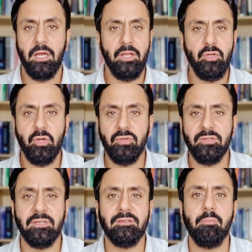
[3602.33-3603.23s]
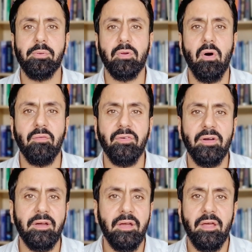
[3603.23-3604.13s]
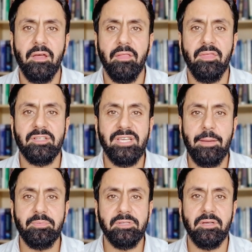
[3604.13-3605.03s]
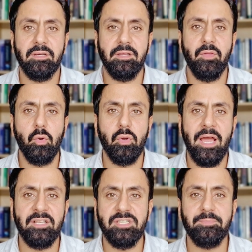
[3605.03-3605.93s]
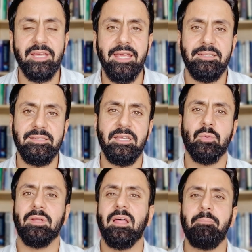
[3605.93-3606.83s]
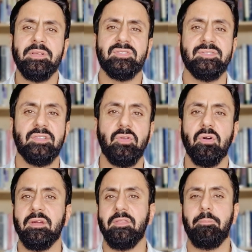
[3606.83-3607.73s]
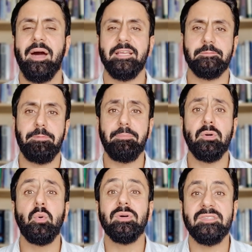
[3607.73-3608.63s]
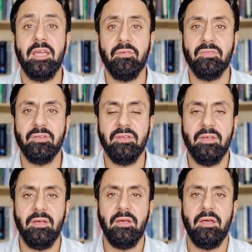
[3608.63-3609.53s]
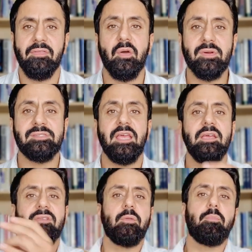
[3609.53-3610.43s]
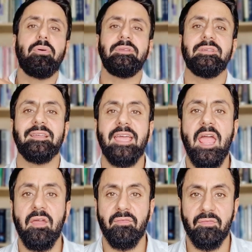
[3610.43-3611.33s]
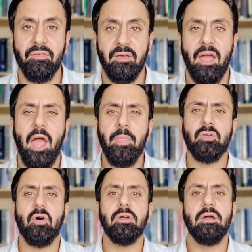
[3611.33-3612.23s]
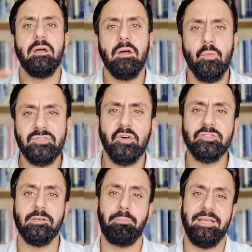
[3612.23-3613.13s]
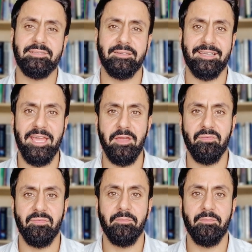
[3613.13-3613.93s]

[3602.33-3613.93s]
And you could do a tadabbur over the chapter in the Quran, chapter eighteen, where Allah mentions the dog and the pious people who were saved. They were saved and they were put into the cave. And the dog was also placed in the cave.